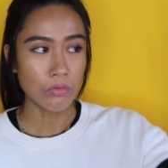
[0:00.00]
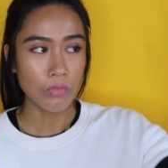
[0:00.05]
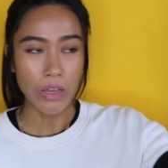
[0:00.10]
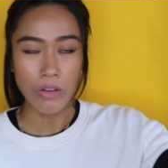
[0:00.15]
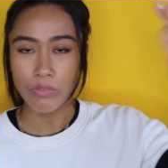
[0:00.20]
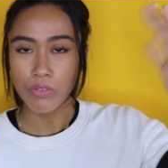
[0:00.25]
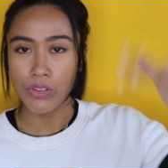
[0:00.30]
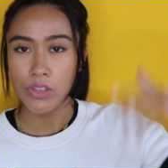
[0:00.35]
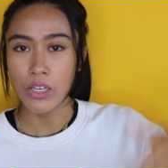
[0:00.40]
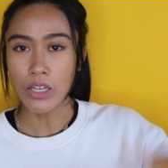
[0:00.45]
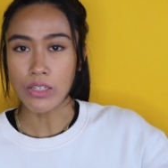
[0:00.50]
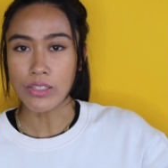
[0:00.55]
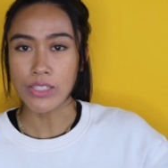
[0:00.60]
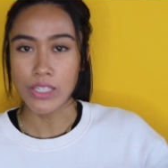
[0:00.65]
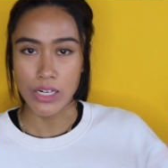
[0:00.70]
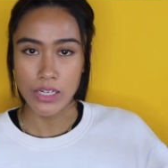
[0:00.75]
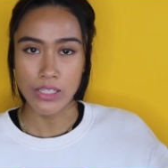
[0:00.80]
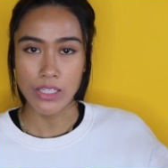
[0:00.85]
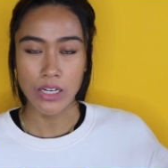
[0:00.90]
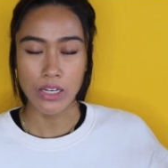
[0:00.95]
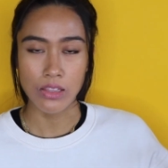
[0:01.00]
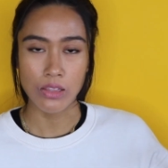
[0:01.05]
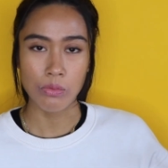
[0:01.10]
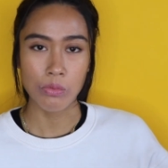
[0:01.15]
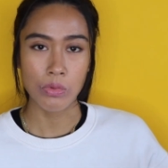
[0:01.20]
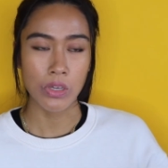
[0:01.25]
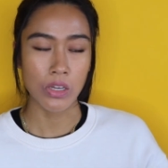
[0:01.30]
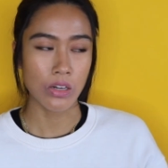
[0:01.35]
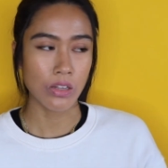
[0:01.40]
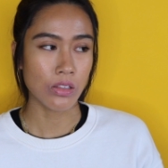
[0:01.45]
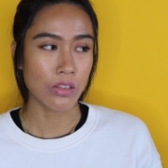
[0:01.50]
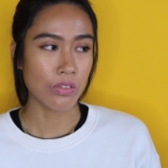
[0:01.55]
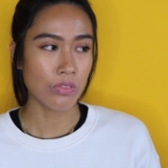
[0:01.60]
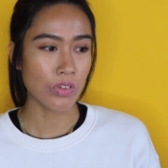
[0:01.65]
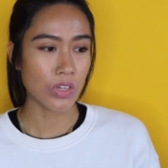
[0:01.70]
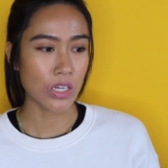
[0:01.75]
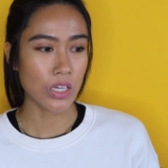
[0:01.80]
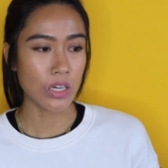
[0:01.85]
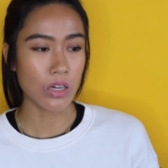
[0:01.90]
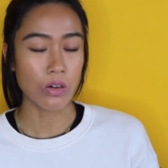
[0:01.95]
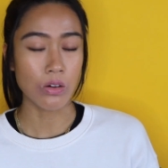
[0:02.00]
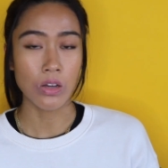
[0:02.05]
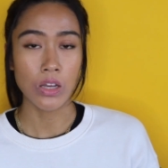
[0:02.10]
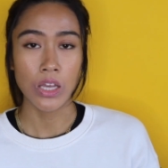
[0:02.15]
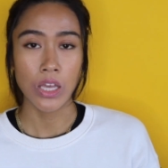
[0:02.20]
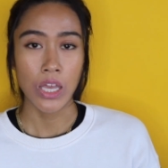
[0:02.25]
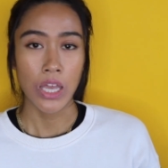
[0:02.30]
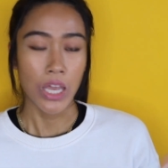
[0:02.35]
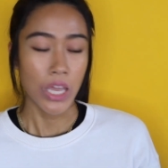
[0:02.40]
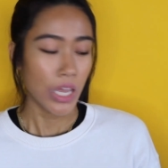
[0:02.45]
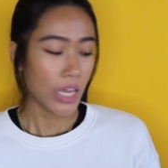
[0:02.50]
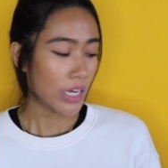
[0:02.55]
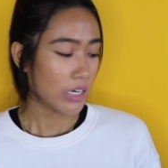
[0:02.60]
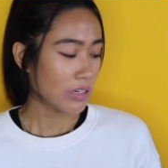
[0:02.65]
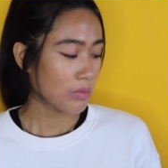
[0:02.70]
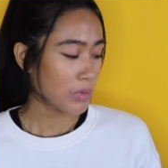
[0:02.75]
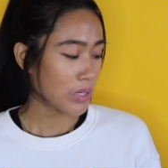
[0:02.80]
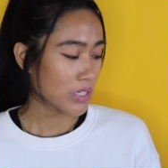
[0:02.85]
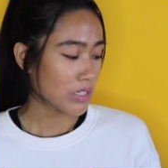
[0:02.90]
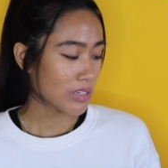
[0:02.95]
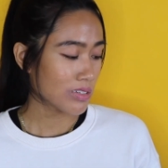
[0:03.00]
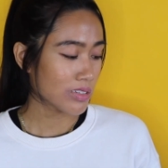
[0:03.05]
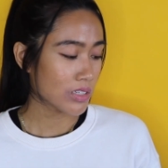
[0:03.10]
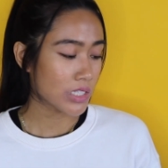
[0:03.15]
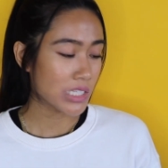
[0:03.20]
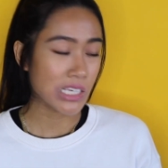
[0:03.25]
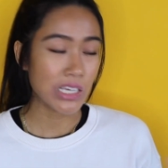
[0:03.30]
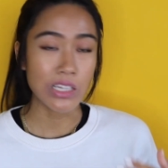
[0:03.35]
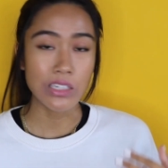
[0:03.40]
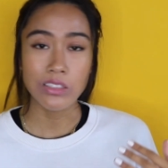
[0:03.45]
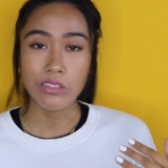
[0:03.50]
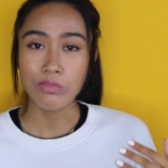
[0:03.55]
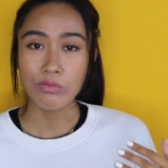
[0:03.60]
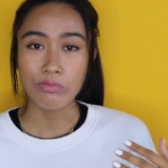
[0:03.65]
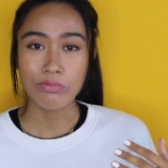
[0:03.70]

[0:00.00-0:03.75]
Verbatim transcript: everything else that I said at the beginning of the video. And he basically said,